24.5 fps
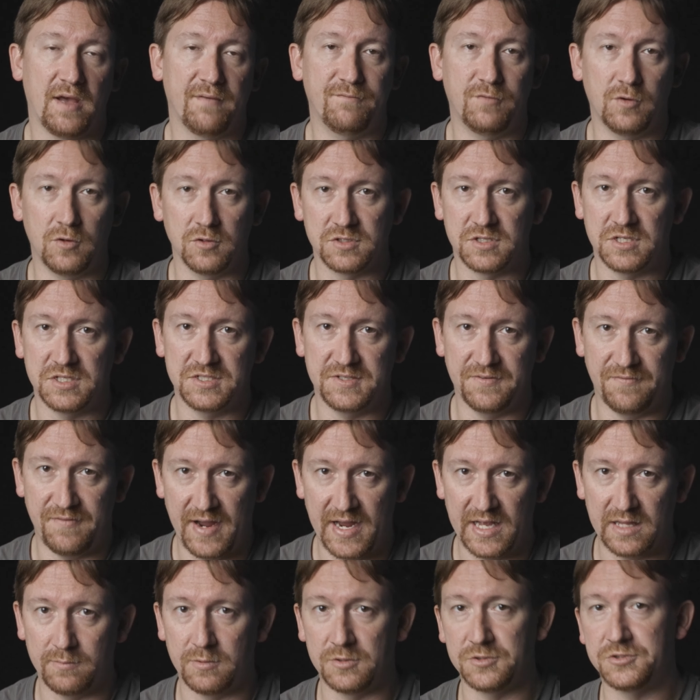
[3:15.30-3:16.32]
voltage
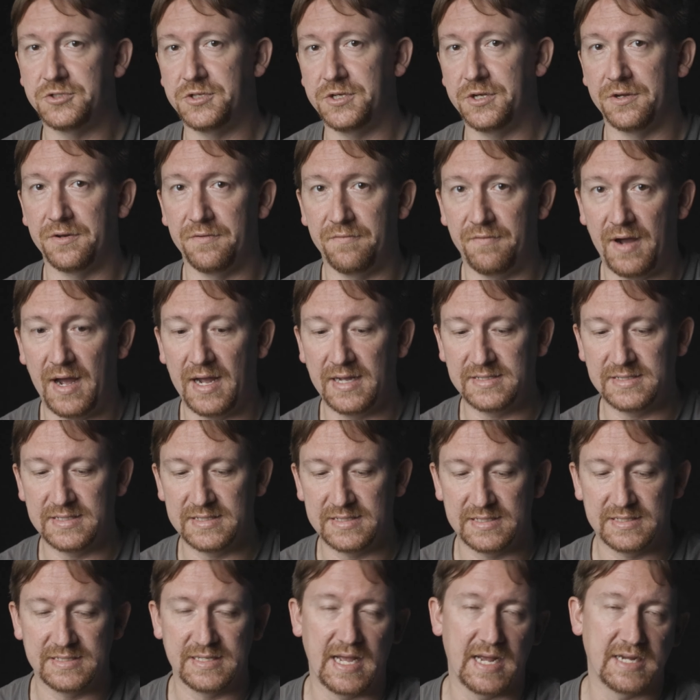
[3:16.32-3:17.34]
available to your
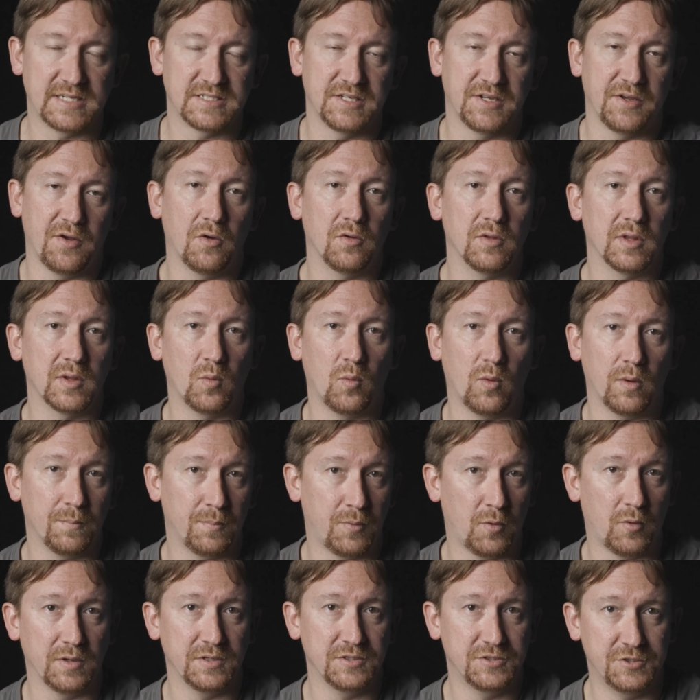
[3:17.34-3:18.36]
devices is actually only
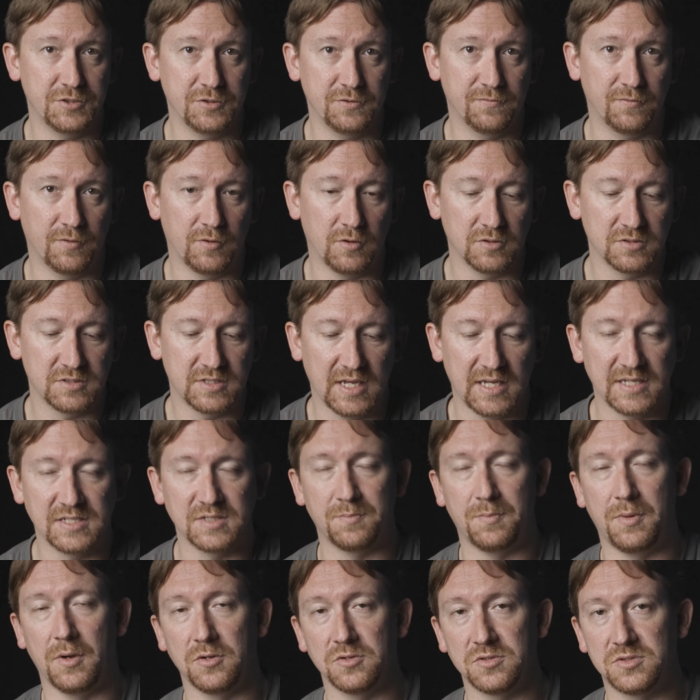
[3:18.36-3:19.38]
1.2 volts as
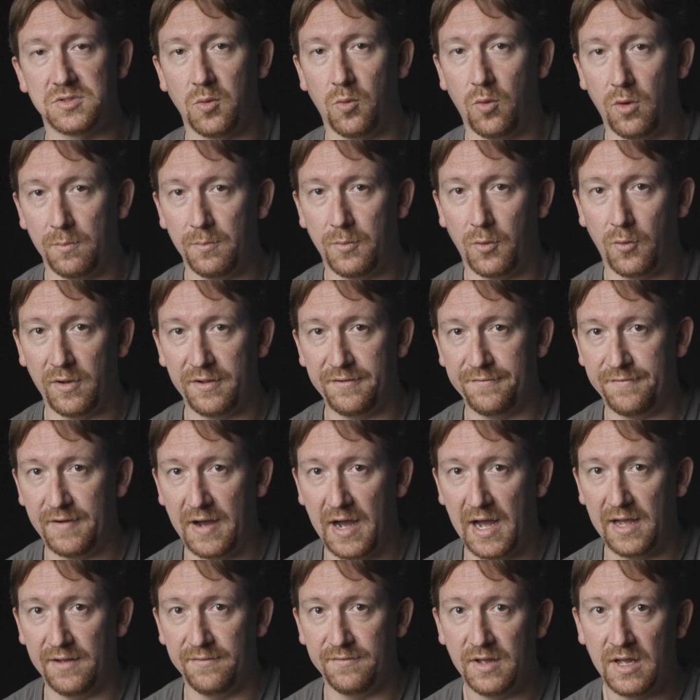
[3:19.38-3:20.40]
opposed to
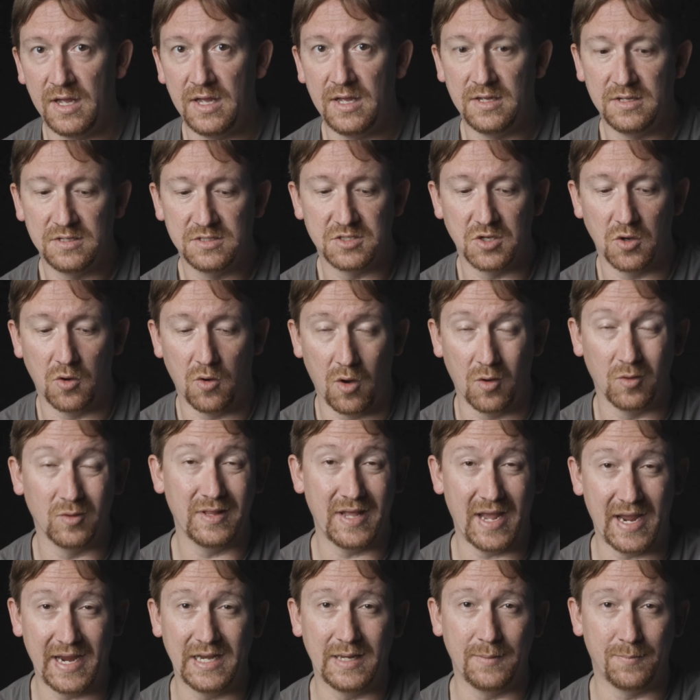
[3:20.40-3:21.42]
1.5. So
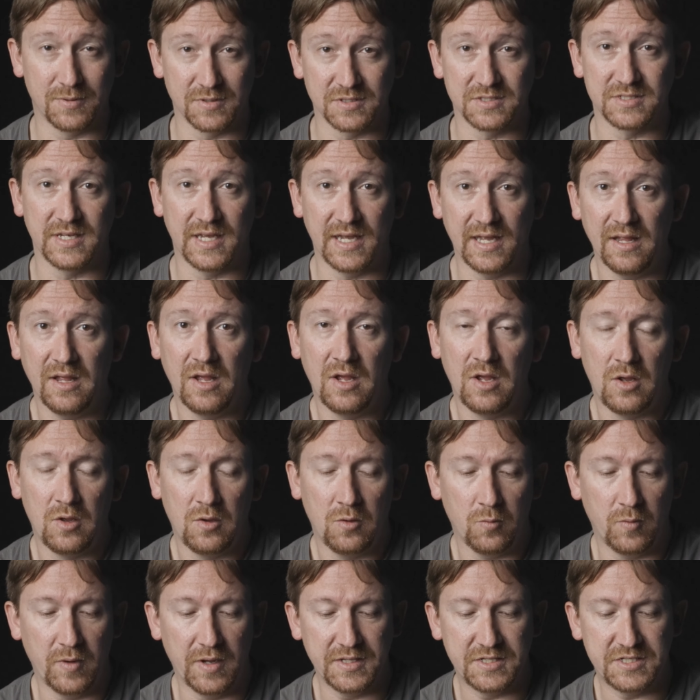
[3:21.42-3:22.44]
only 80%,
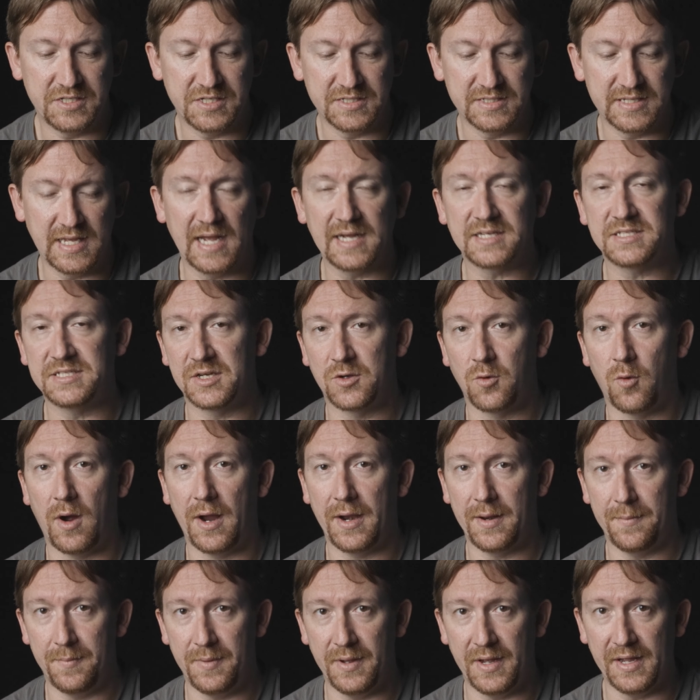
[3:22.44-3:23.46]
which is actually
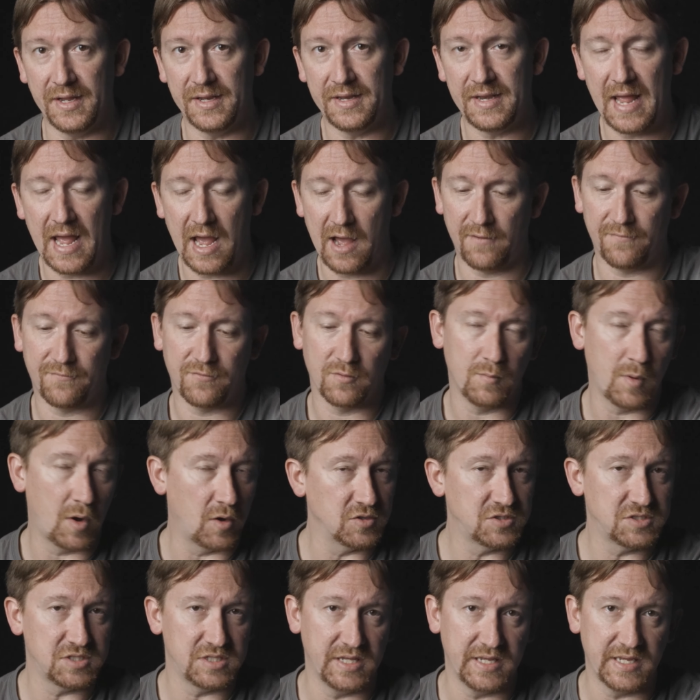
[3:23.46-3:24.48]
quite a bit. Now, for
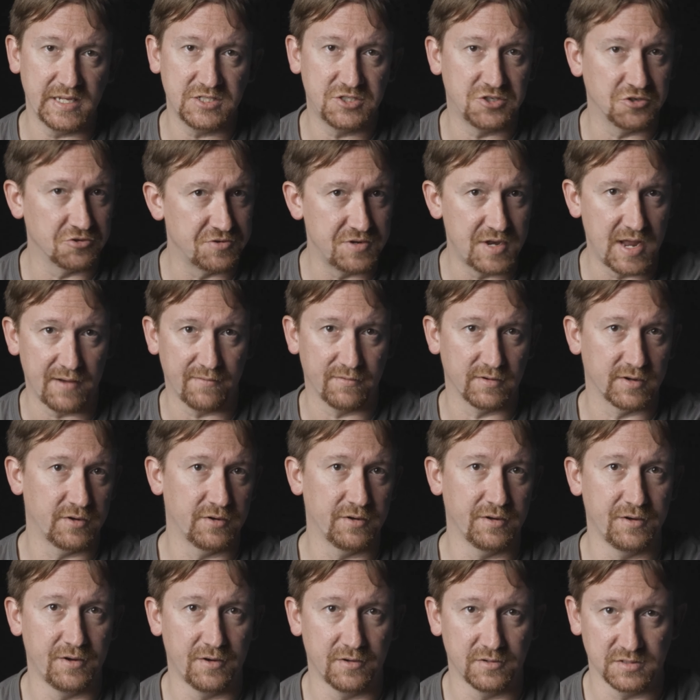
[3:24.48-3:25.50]
most things, you're never
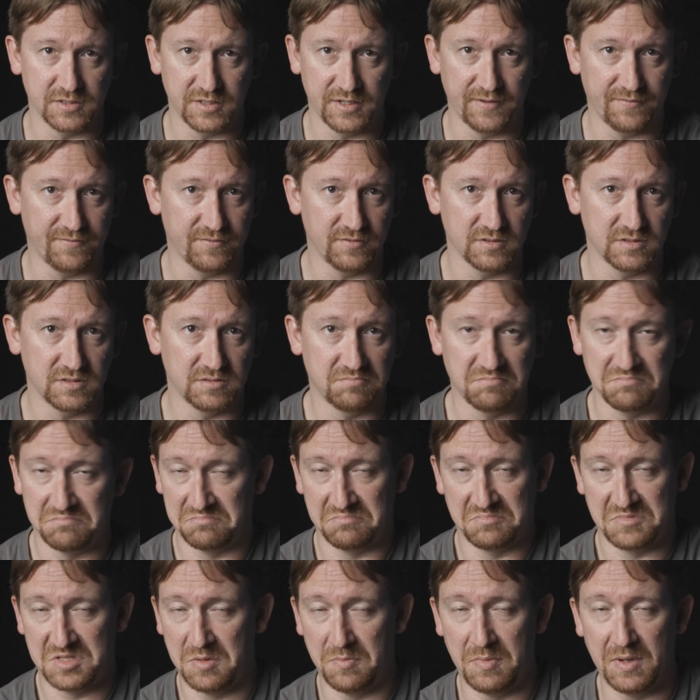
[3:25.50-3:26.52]
going to notice a difference.
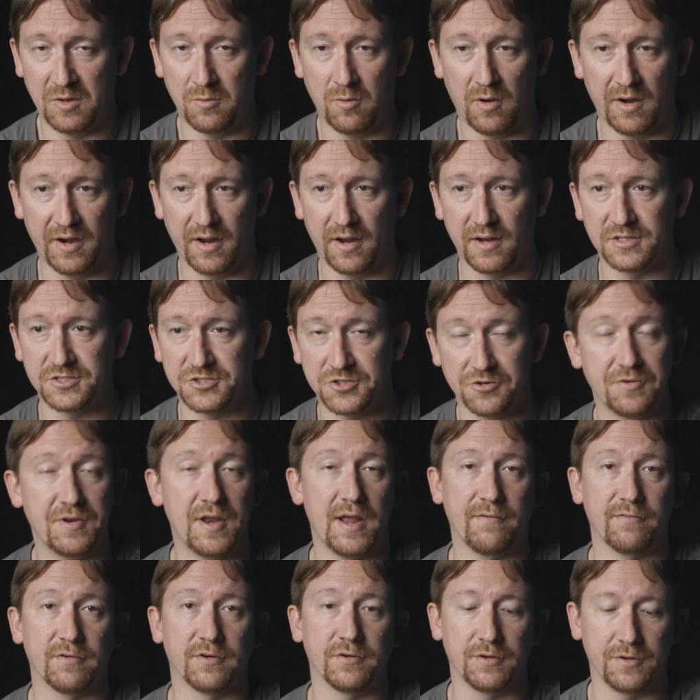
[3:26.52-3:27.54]
To be quite honest, you're
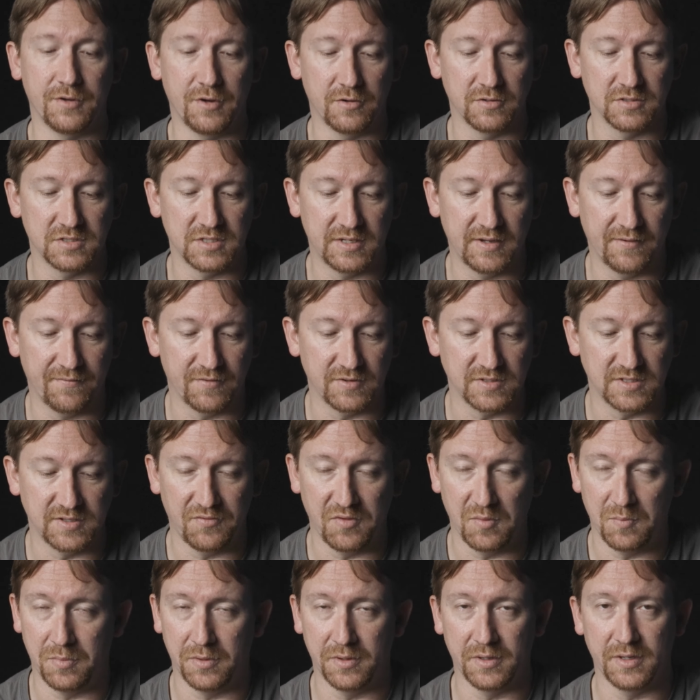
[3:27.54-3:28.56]
never going to notice a difference
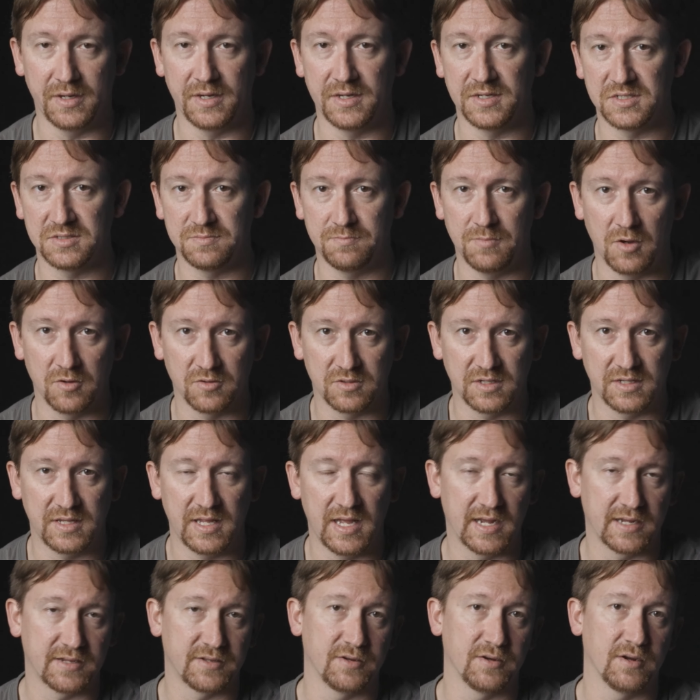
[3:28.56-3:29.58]
if you put it in a smoke
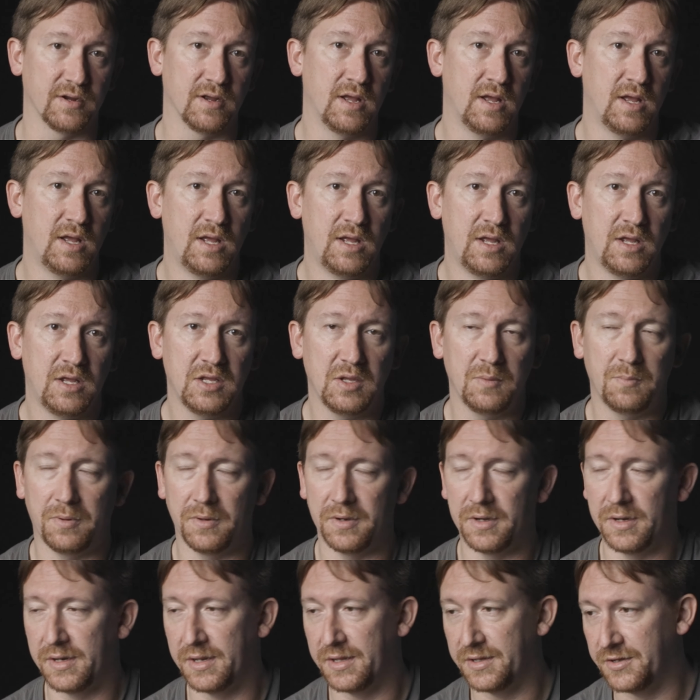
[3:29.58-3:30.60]
detector, you
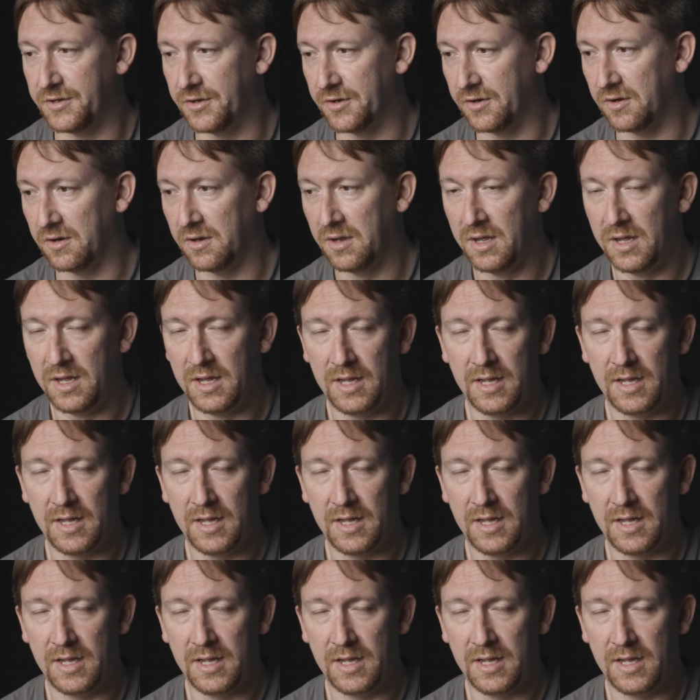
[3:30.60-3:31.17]
put it in your